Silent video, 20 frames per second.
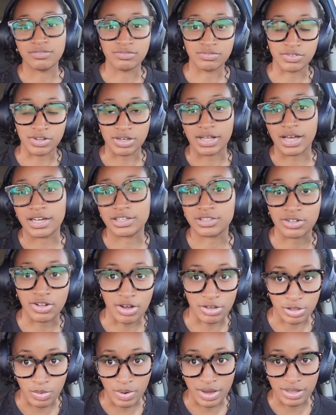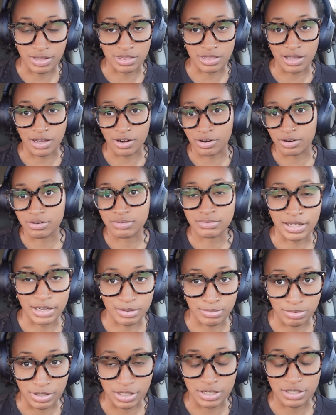realize along the way that they're like
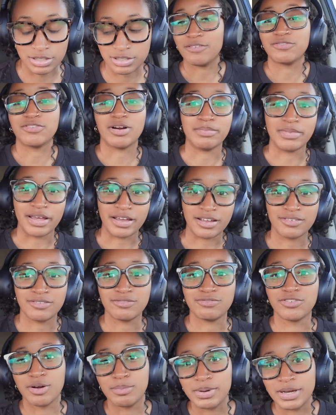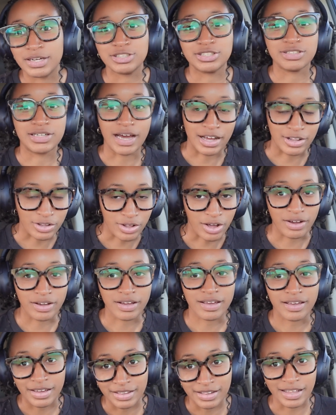British from like verbiage and dialogue.
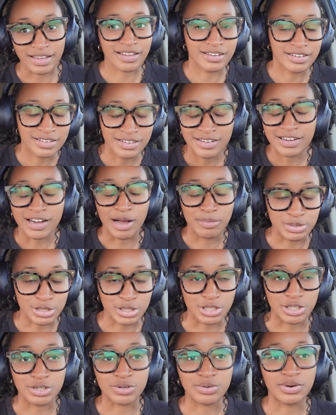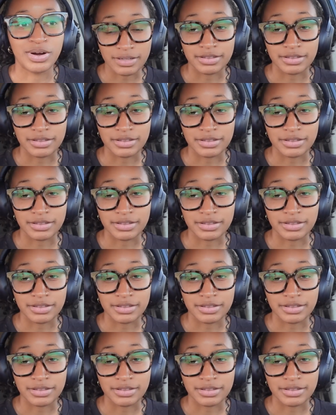It like comes to you.